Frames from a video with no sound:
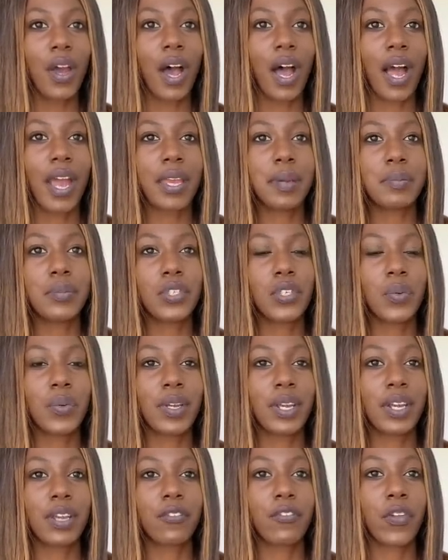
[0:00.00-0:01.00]
I am
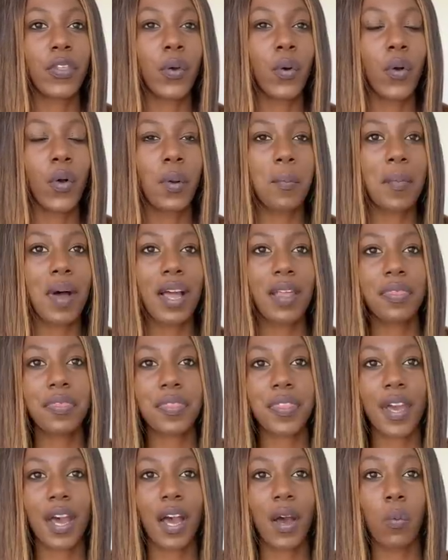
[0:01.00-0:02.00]
doing for the whole month,
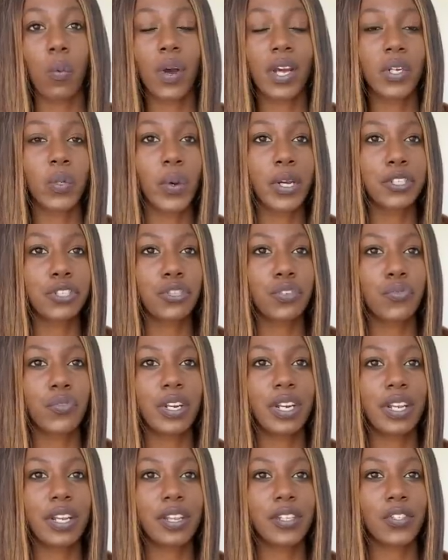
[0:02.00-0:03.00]
one question
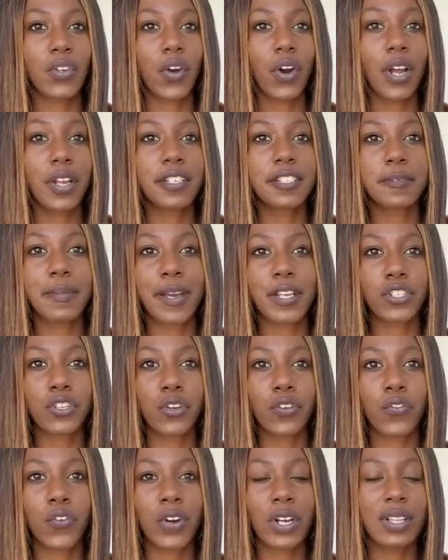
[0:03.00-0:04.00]
readings are on special
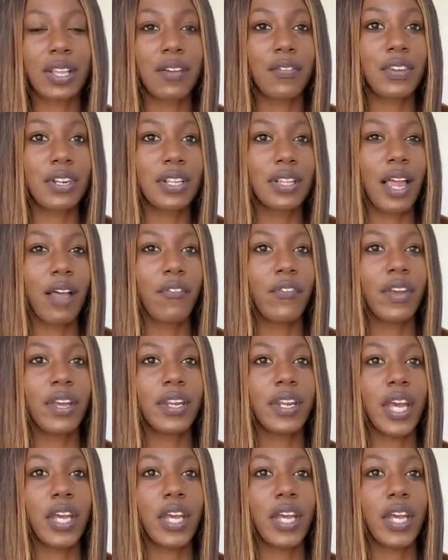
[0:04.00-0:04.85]
for 11/11,